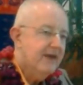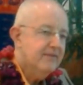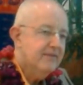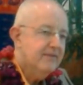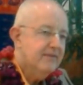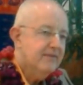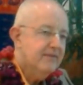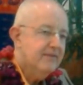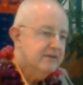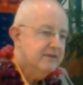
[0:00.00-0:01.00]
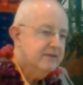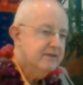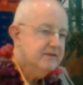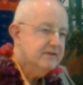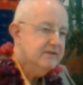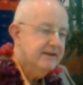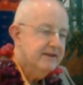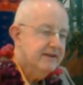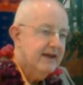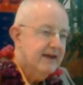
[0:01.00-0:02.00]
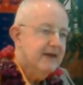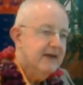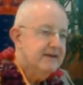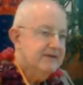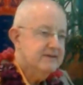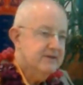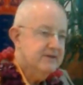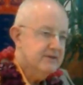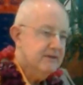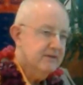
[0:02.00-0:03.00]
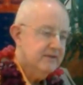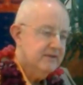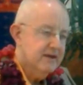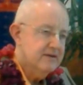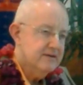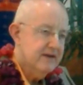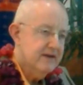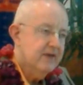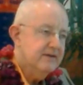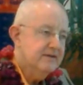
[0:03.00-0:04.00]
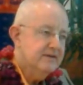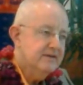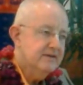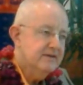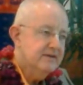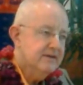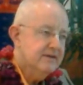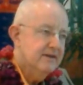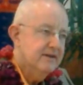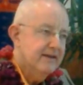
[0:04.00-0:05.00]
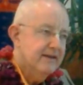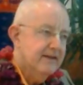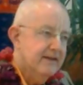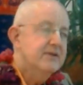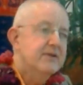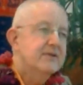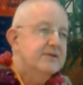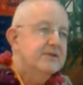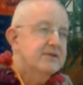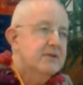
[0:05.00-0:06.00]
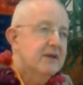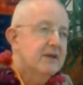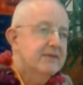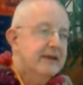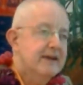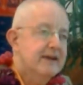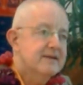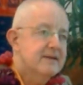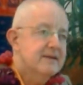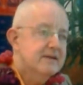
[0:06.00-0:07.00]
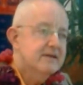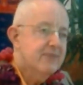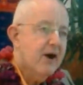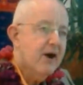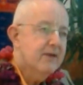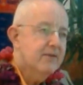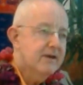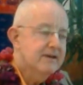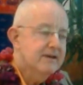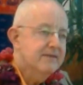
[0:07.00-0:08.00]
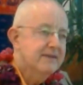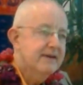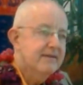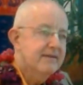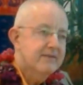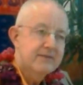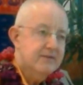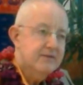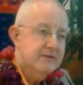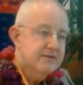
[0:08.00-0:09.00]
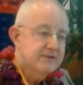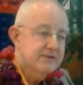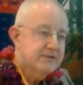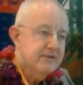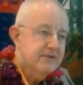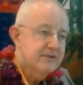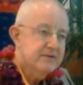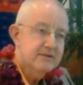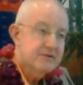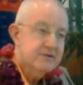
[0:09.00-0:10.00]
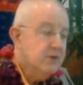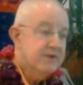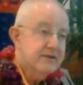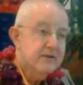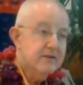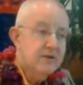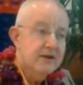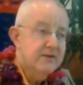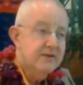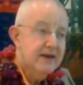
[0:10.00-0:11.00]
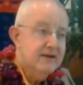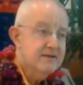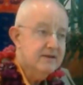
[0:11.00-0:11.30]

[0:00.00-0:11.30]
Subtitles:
family of asuras, and his disqualification. Now the material disqualification doesn't bar one from devotional service. There's no material qualification